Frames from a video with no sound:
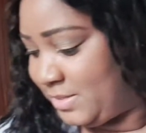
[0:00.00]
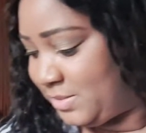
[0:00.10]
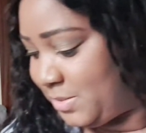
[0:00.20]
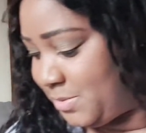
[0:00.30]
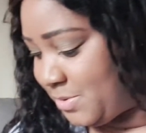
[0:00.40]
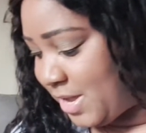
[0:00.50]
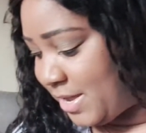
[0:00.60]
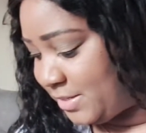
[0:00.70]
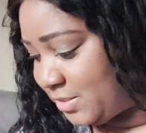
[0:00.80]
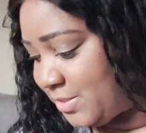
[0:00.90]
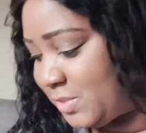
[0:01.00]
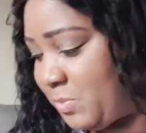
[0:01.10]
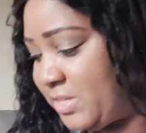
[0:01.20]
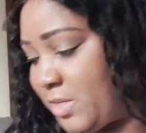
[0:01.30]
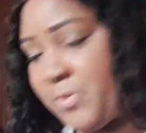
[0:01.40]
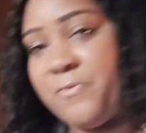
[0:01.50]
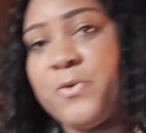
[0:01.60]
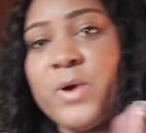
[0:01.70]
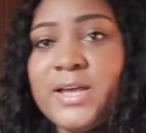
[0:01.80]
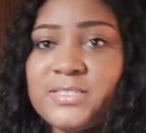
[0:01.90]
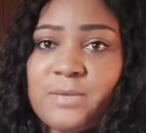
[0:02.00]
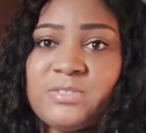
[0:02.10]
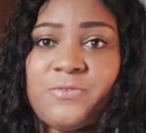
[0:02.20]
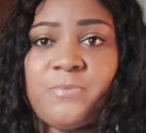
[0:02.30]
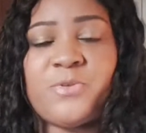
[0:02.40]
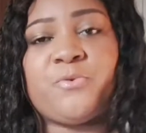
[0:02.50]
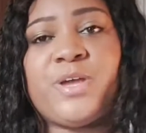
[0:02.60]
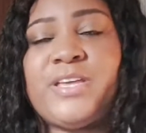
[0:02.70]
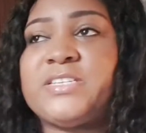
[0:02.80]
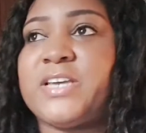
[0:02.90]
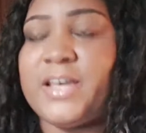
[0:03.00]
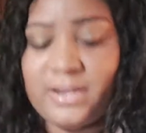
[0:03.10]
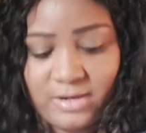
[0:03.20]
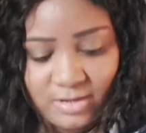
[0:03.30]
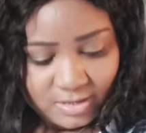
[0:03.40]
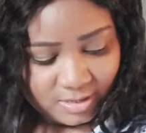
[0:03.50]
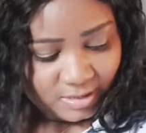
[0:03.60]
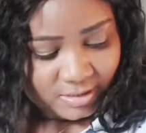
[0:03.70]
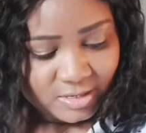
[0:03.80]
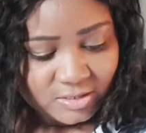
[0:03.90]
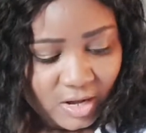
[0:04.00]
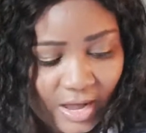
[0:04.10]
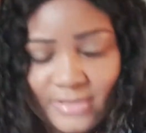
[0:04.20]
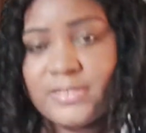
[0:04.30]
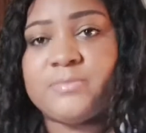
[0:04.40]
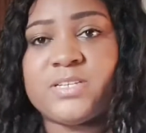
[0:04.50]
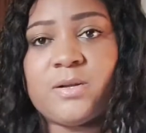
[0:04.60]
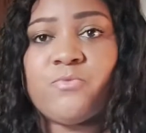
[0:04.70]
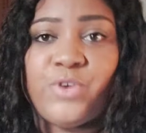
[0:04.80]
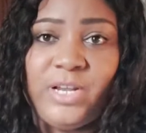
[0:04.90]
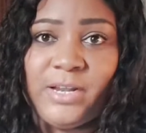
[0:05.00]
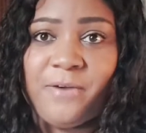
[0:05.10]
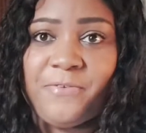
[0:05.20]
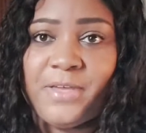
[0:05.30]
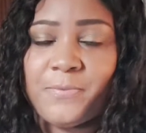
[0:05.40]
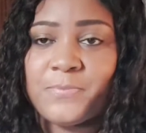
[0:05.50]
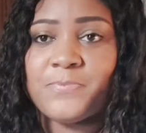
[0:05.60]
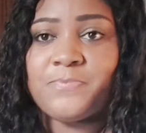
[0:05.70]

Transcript: So I just picked up a few items from the range, and these are items that I'm really loving.